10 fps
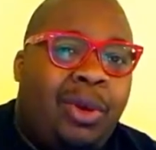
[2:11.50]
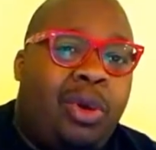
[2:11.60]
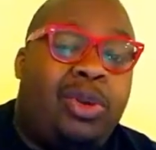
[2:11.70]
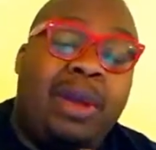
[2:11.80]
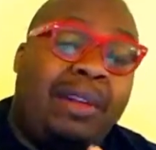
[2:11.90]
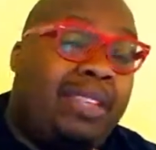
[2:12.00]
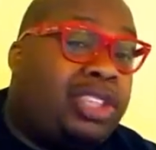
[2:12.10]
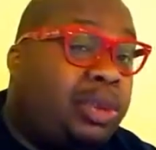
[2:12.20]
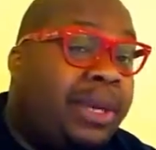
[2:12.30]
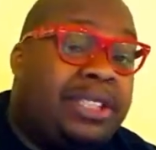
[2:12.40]
or you have the
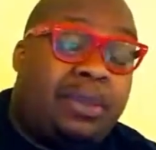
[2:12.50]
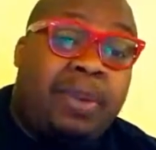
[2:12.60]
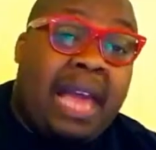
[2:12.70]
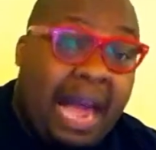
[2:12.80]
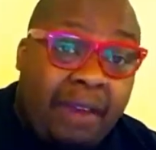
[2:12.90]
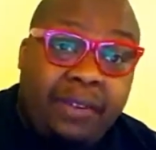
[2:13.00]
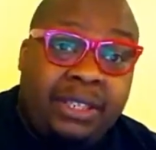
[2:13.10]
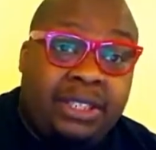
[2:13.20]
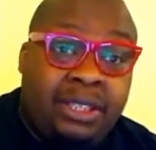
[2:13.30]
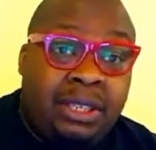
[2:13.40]
choice to be
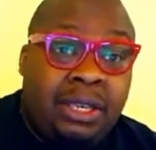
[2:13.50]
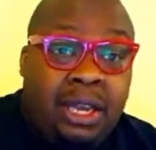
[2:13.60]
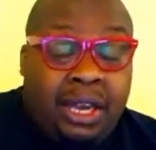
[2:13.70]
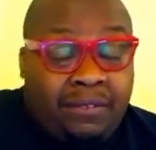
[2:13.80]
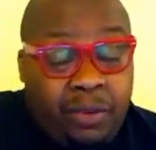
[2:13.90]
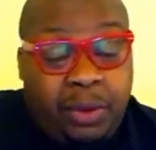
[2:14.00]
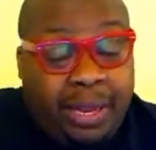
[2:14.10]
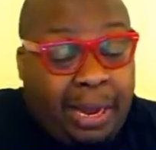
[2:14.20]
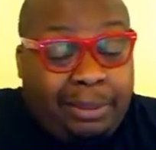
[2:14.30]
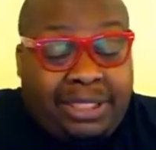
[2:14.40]
average. And
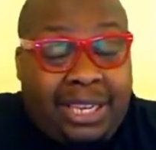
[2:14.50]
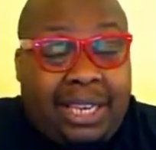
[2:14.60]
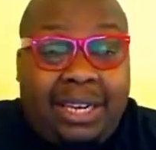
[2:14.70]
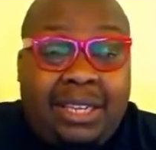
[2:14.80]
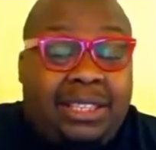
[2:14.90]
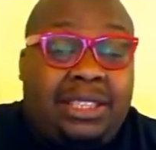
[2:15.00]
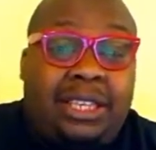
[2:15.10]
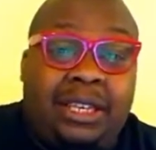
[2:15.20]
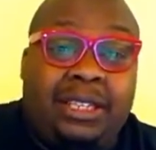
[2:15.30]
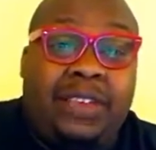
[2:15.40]
I'm saying in this
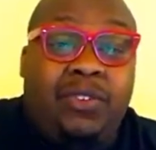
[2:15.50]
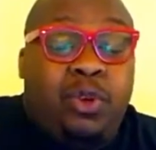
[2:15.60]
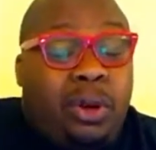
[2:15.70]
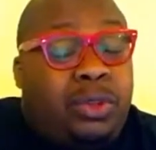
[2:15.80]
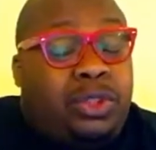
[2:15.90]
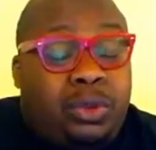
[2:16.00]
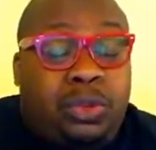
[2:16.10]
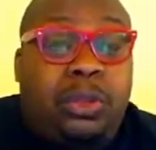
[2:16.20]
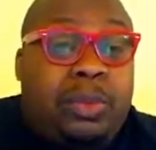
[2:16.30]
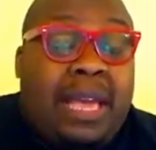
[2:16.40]
series, if you're going to
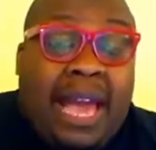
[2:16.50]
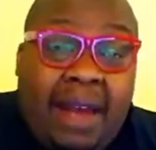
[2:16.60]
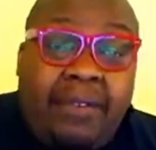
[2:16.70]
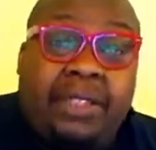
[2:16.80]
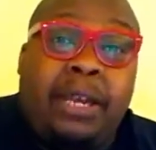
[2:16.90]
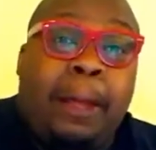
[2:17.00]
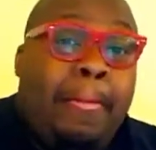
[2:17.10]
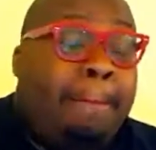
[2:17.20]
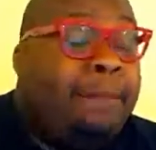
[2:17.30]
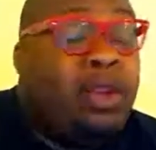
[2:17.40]
choose to be average,
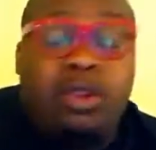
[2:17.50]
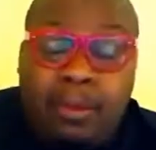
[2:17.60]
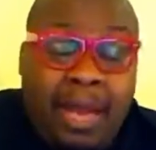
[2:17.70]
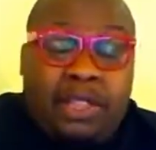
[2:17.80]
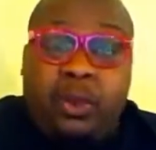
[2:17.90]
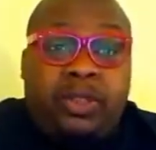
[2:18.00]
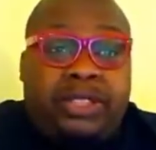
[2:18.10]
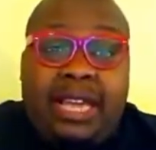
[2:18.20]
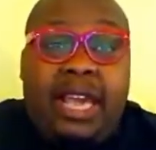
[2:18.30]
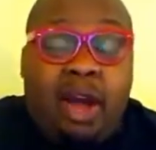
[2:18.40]
you might as well
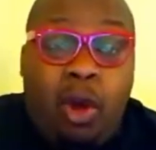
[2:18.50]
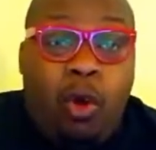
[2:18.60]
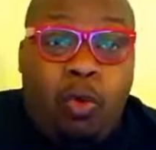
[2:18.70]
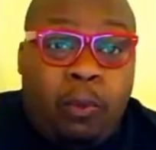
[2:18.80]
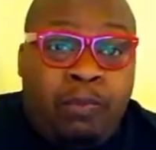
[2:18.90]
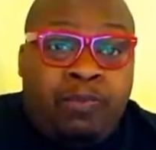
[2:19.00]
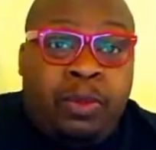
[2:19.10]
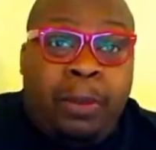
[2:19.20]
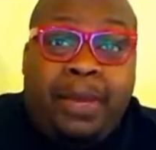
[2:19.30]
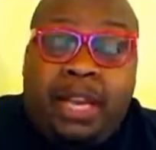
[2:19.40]
stay at home.
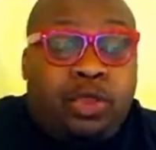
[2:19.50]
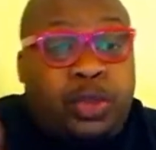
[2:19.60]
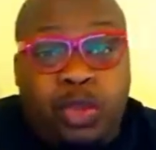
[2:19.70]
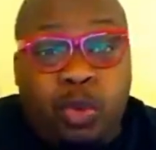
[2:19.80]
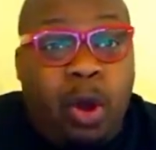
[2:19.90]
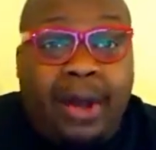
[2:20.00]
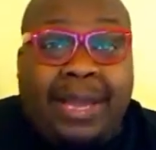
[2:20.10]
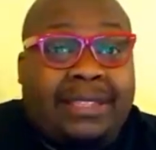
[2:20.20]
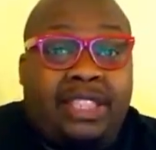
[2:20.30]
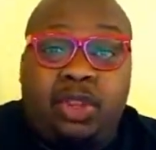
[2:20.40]
Because when you walk
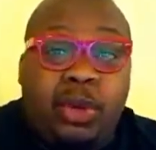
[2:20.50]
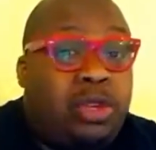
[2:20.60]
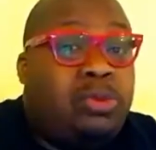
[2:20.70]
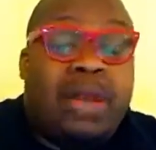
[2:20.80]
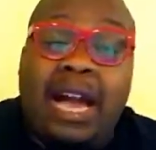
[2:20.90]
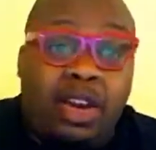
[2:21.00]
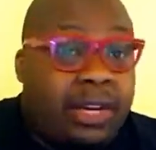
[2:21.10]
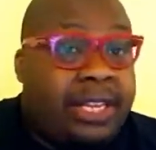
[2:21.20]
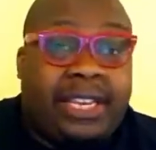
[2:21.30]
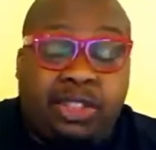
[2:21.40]
out the door, you're not
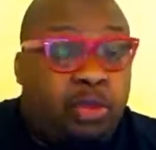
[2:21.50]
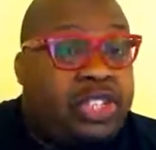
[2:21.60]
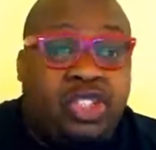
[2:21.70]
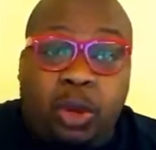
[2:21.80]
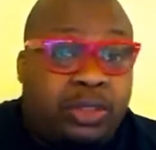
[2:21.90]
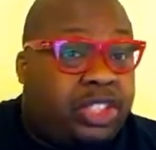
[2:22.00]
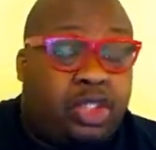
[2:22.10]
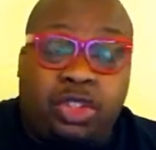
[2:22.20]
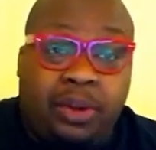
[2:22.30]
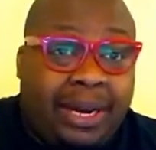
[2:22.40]
going to get the results
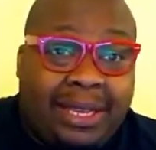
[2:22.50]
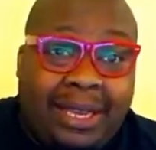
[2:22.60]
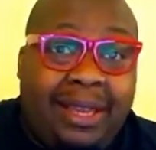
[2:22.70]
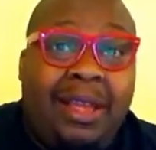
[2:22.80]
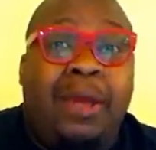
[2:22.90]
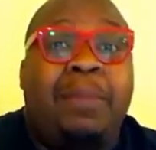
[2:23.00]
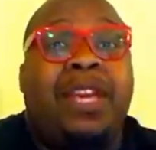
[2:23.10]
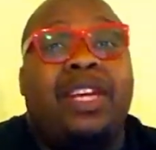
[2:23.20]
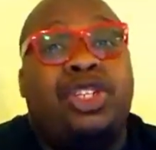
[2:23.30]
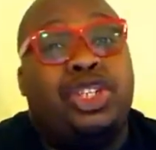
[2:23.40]
that you're trying to get
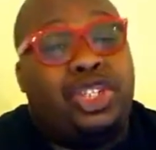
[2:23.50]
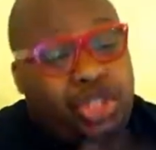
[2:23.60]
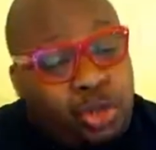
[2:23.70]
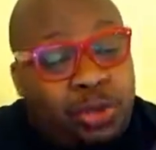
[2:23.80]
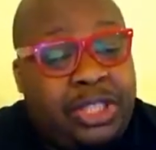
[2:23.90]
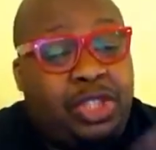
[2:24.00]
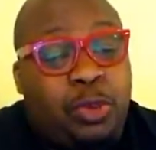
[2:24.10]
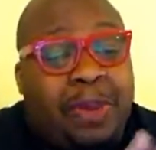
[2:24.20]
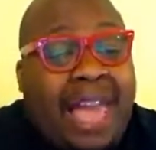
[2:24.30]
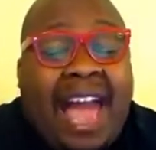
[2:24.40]
because you're choosing
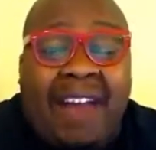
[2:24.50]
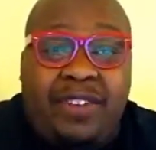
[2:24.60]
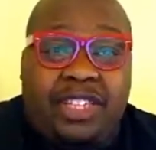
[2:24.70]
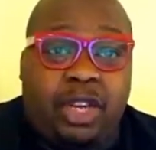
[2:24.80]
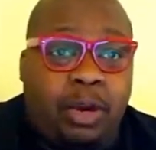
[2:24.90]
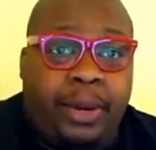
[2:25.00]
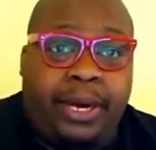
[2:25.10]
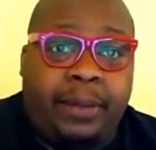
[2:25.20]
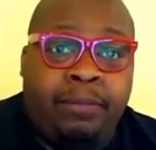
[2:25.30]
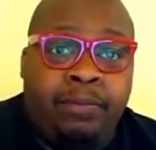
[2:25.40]
to be average already.